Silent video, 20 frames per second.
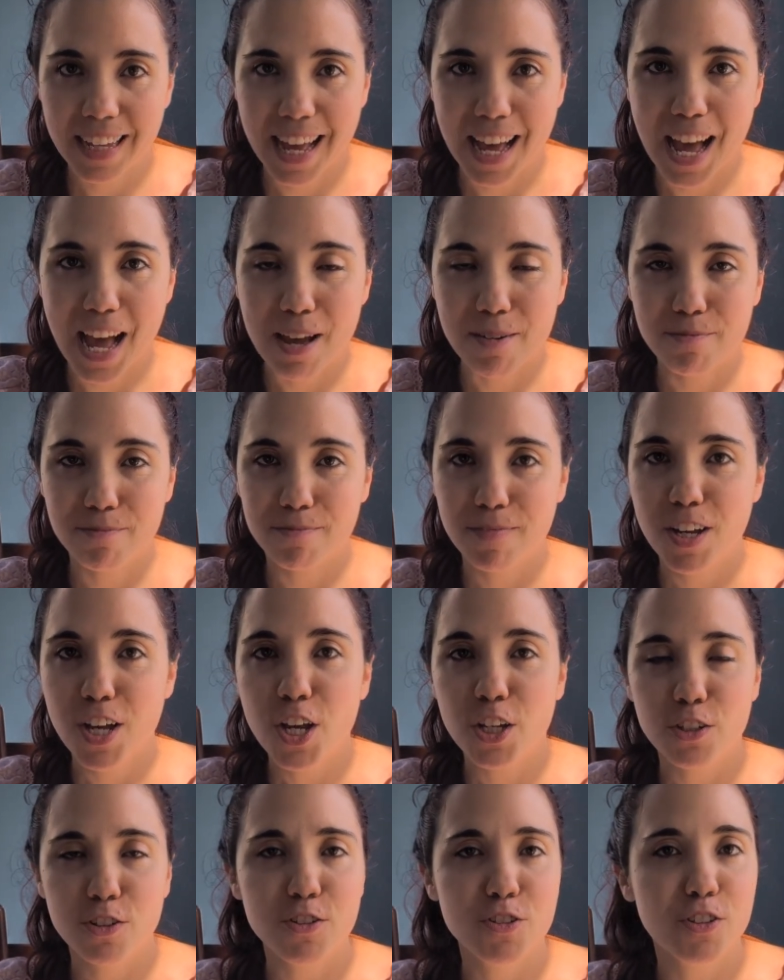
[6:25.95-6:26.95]
I'm
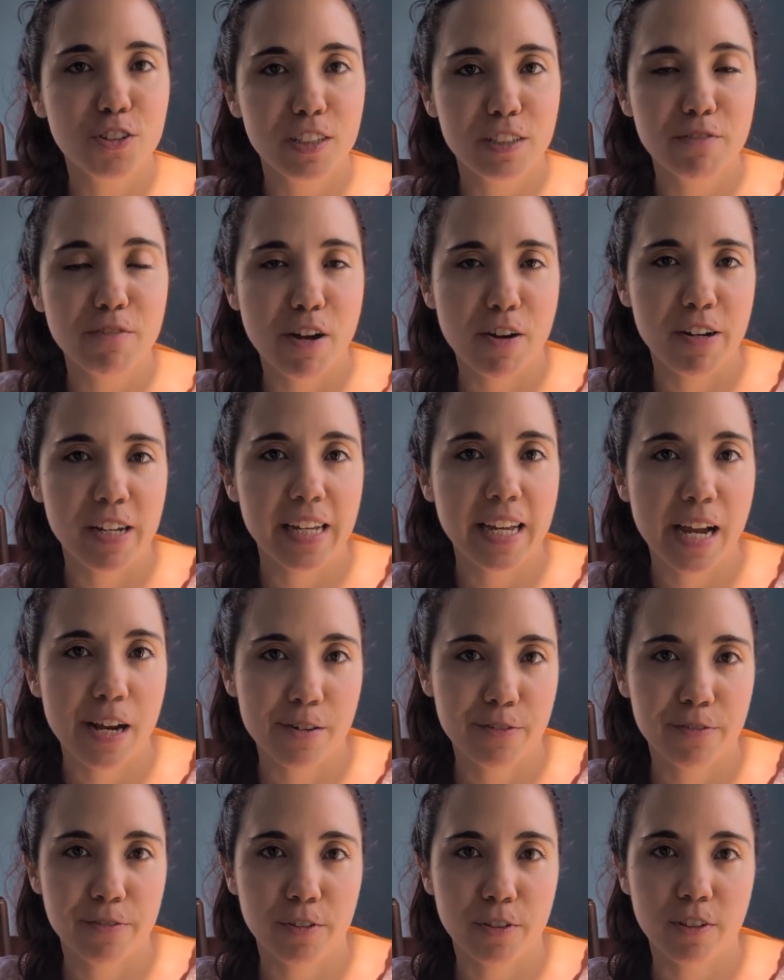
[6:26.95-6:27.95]
usually very
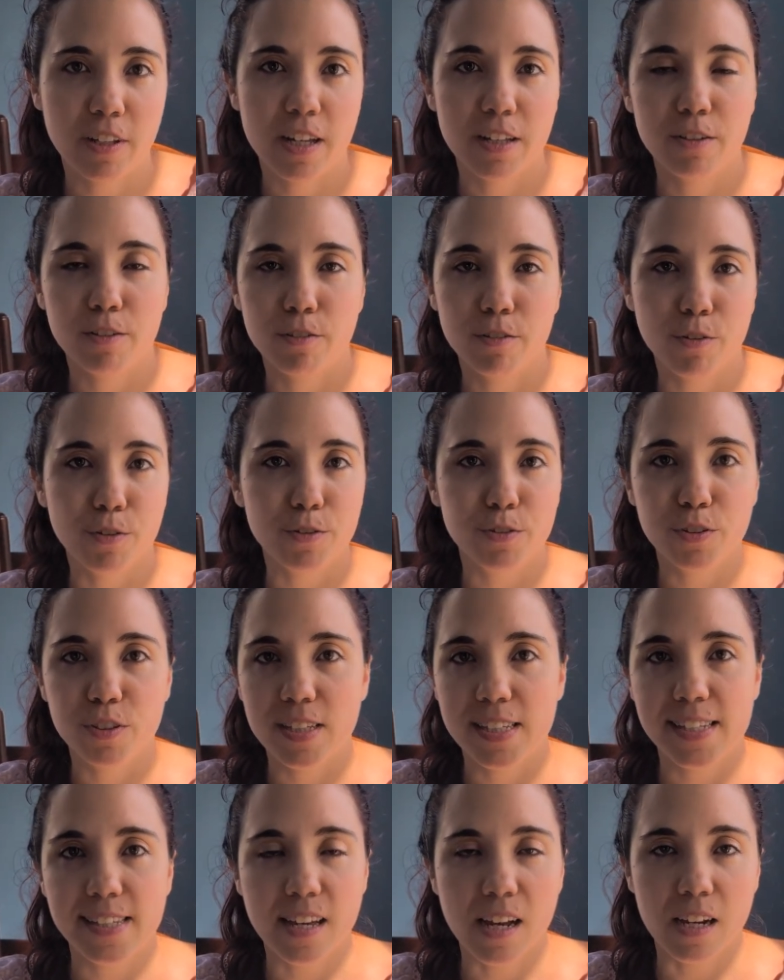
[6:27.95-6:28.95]
careful. I don't go to the
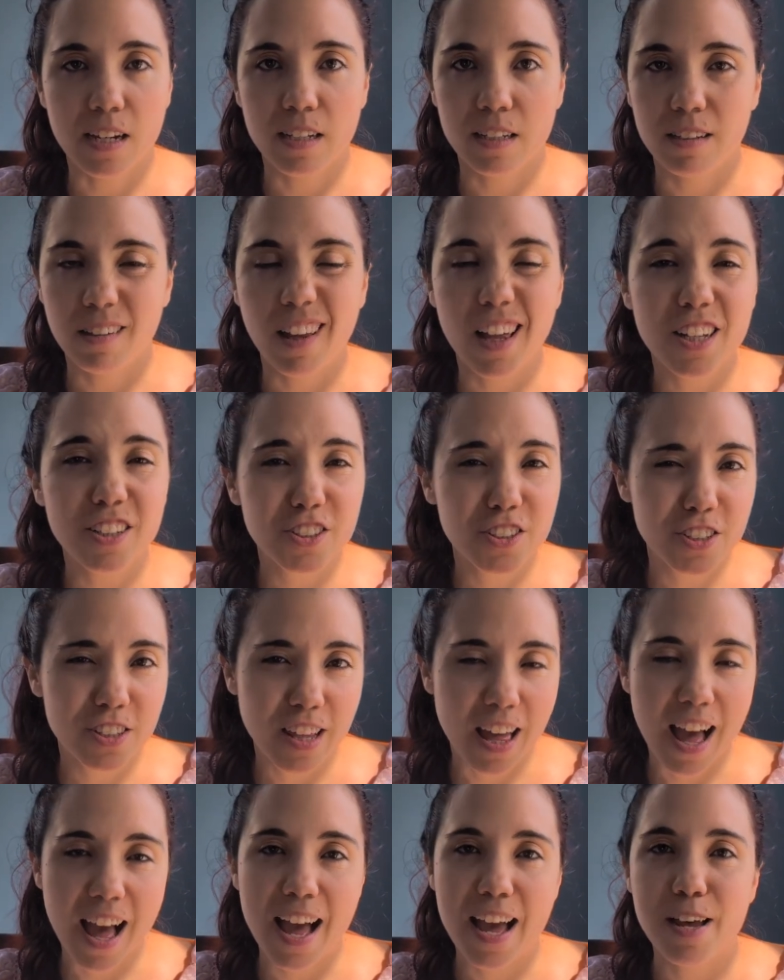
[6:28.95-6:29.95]
sun on
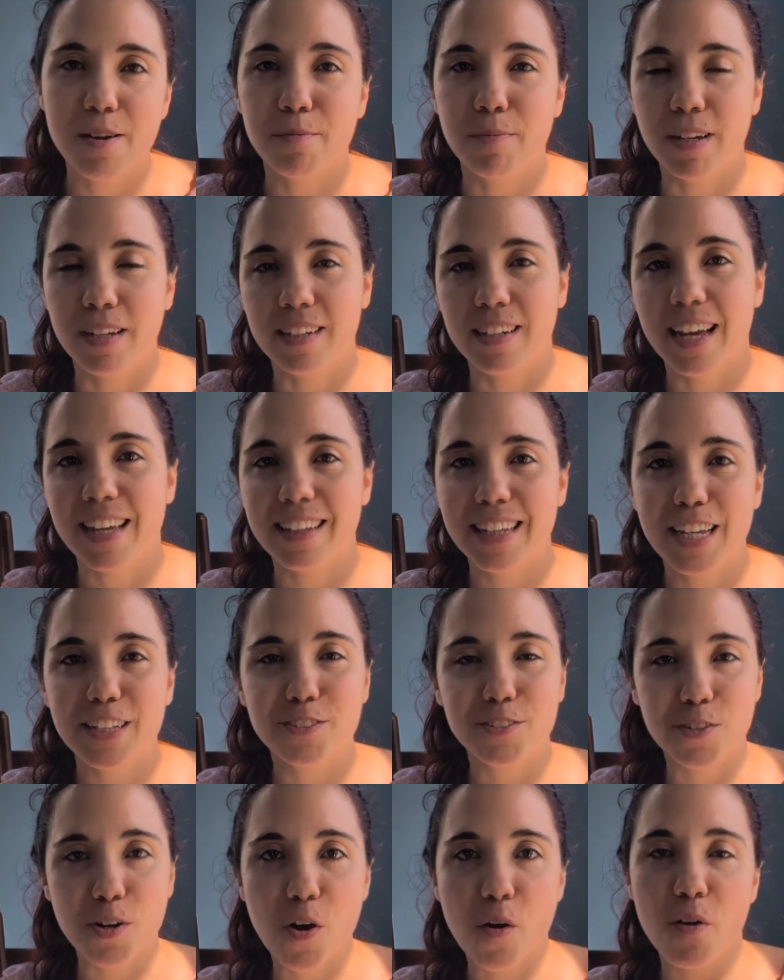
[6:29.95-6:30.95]
lunchtime, and I like to
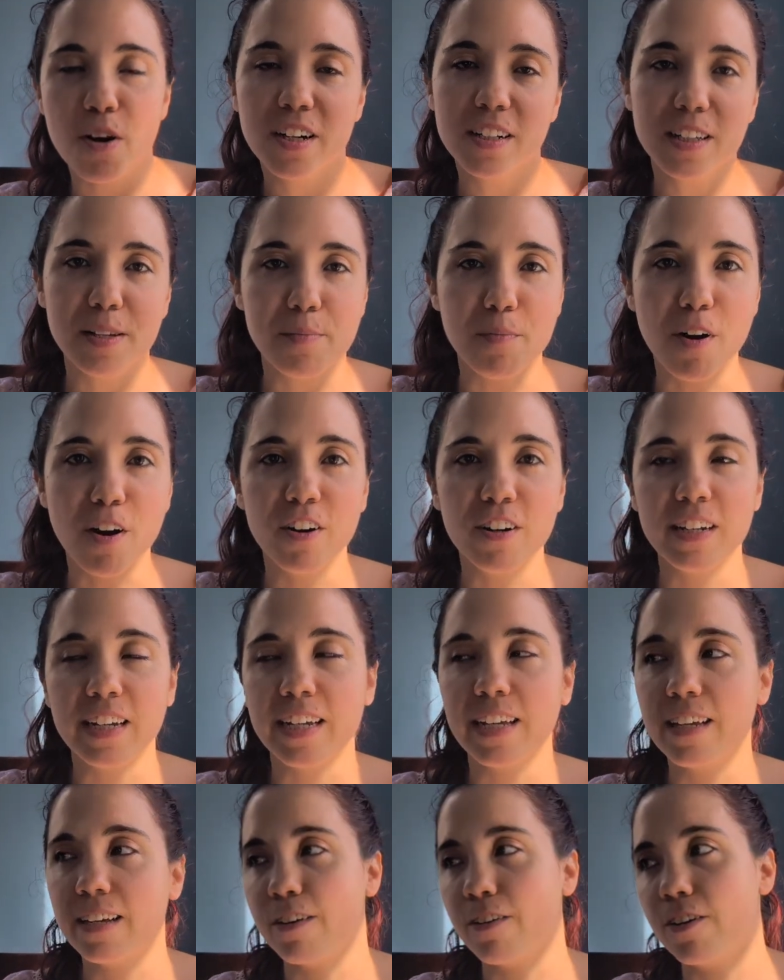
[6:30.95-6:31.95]
go early
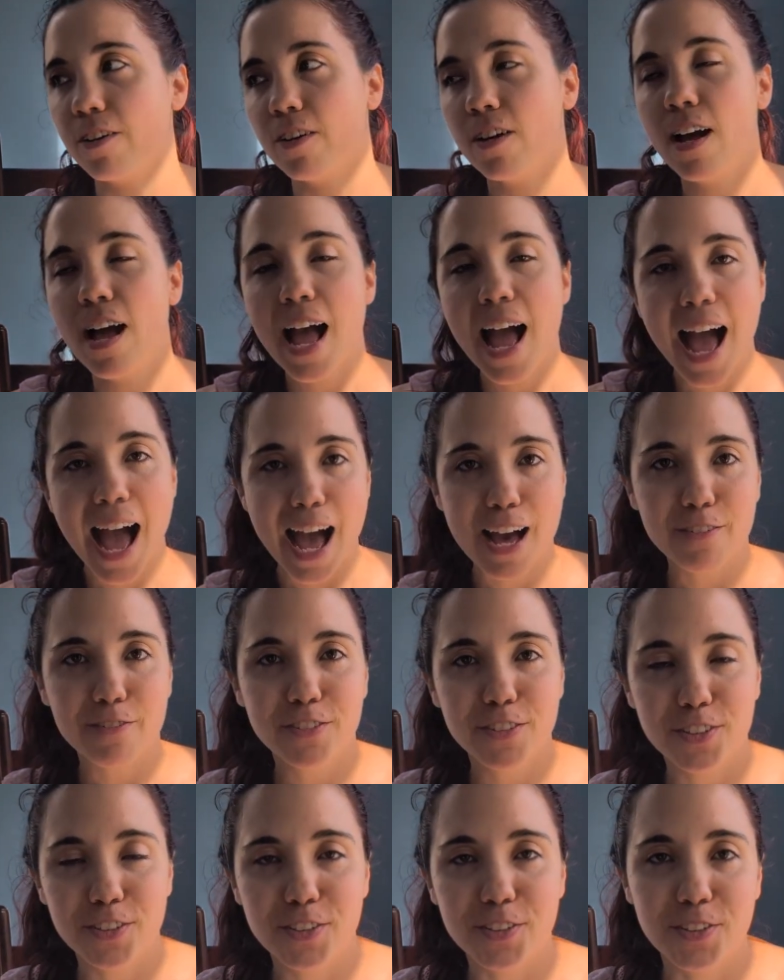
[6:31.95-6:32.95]
morning or
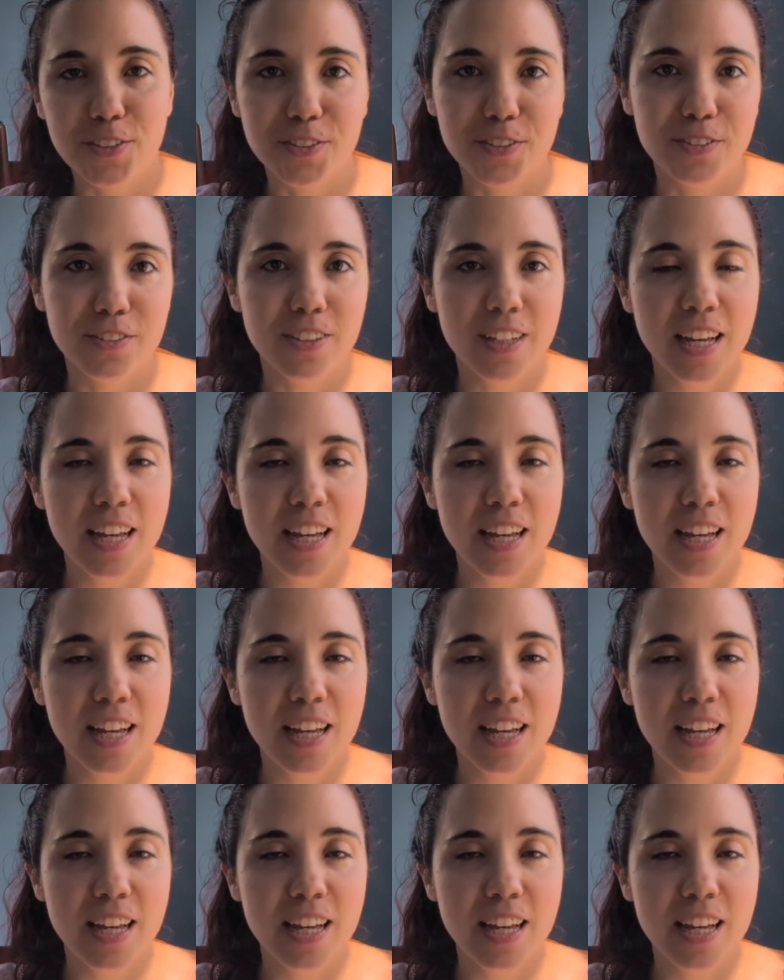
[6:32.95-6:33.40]
afternoon.